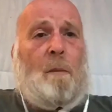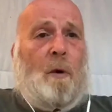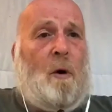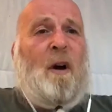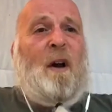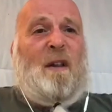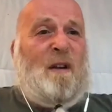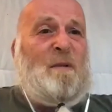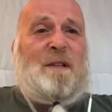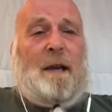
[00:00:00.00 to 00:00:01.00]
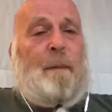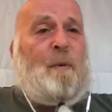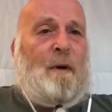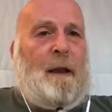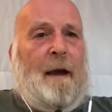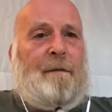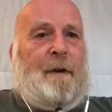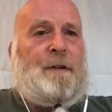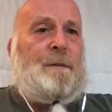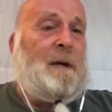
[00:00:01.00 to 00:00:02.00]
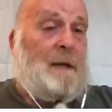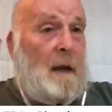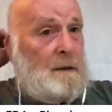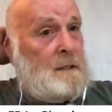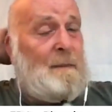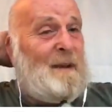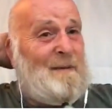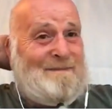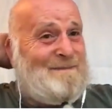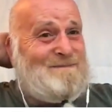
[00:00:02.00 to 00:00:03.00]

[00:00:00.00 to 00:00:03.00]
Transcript: a lot more that we'd say are pretty average, and we know some that are